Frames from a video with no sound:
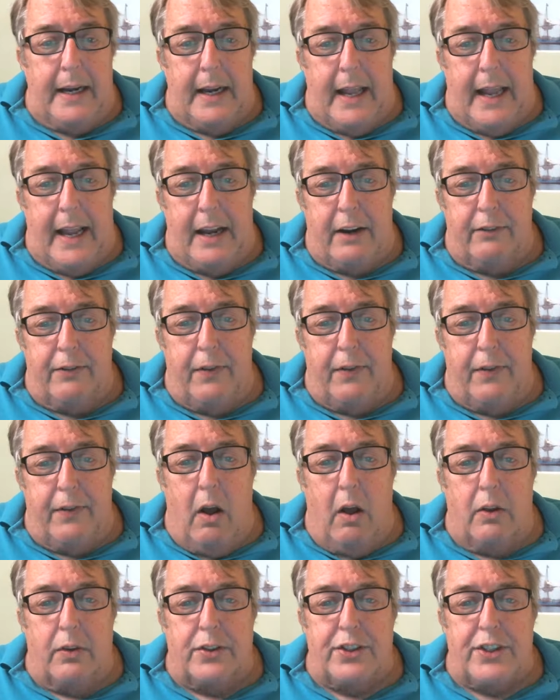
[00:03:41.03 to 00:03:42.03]

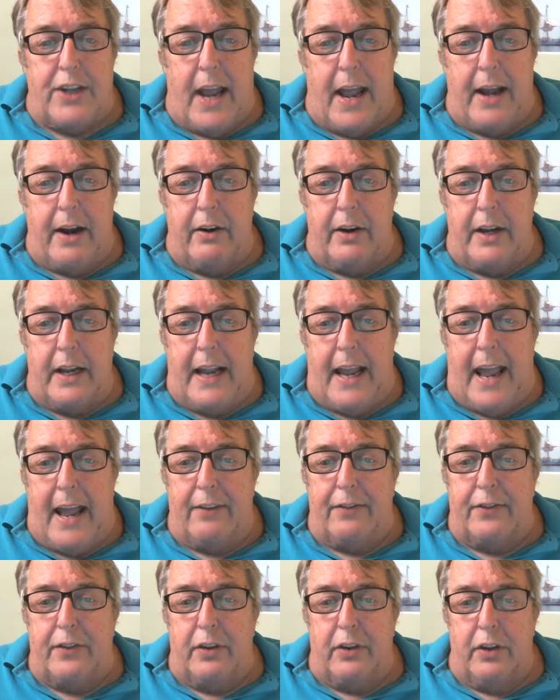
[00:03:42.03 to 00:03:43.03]
landfall Saturday
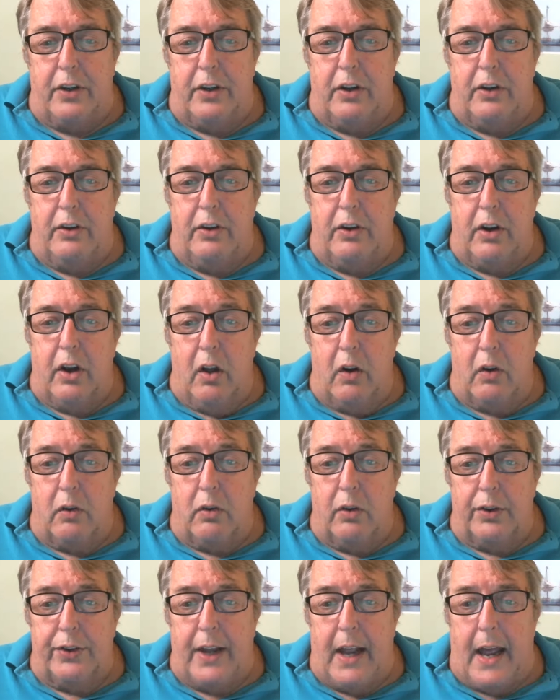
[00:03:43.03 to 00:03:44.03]
afternoon
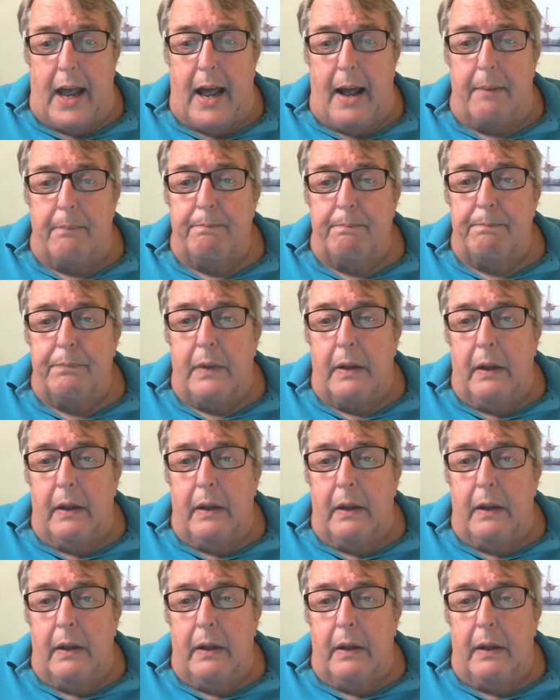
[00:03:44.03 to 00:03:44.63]
local time.